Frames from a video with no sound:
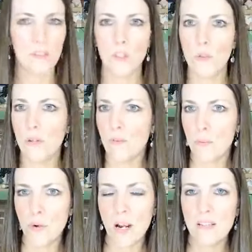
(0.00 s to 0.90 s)
2
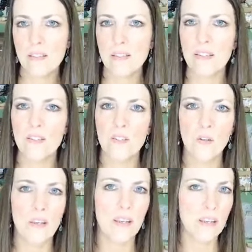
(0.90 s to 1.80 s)
different prizes, you
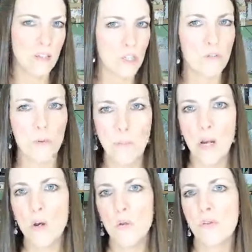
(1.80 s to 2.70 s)
can get entered for
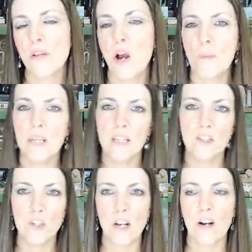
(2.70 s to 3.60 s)
both. Comment and
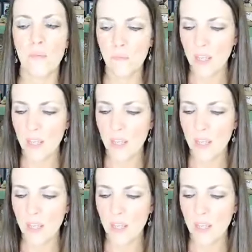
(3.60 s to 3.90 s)
share.